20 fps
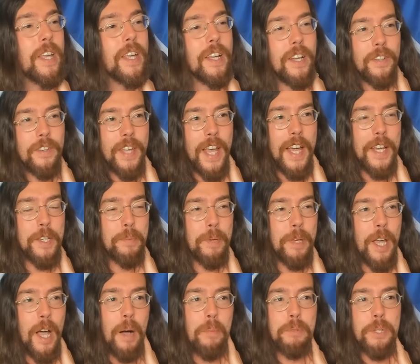they had to
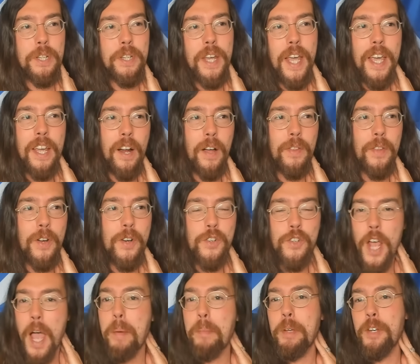be up to date on their
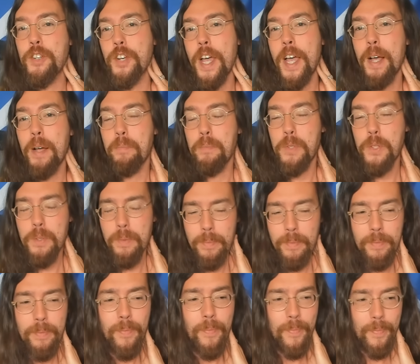jabby jabs.
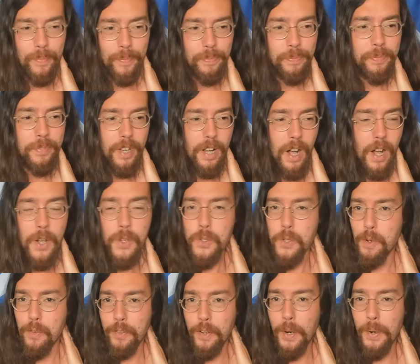Mm.
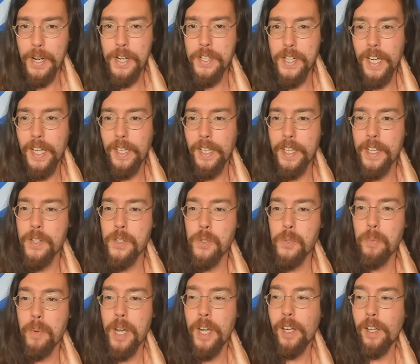Also very telling as
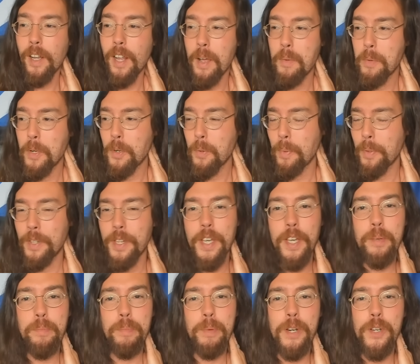well. I wonder what the
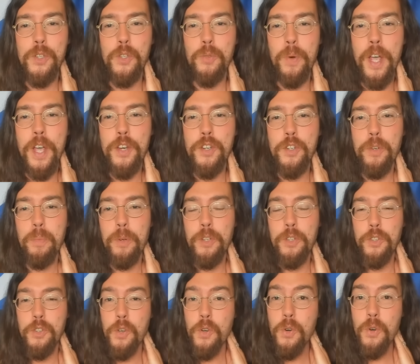administration
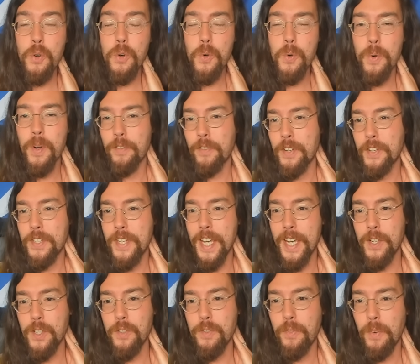would do if it
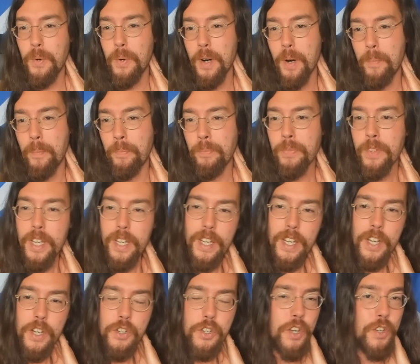takes form.
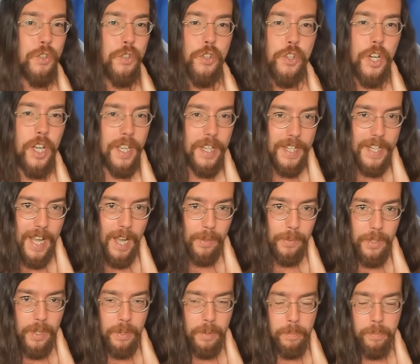She's chickened out,
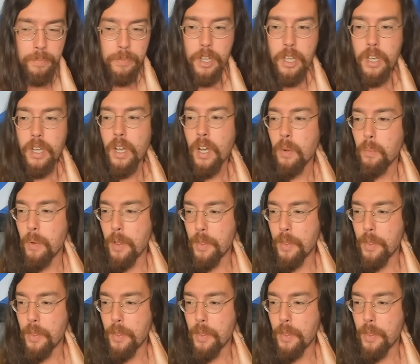though. With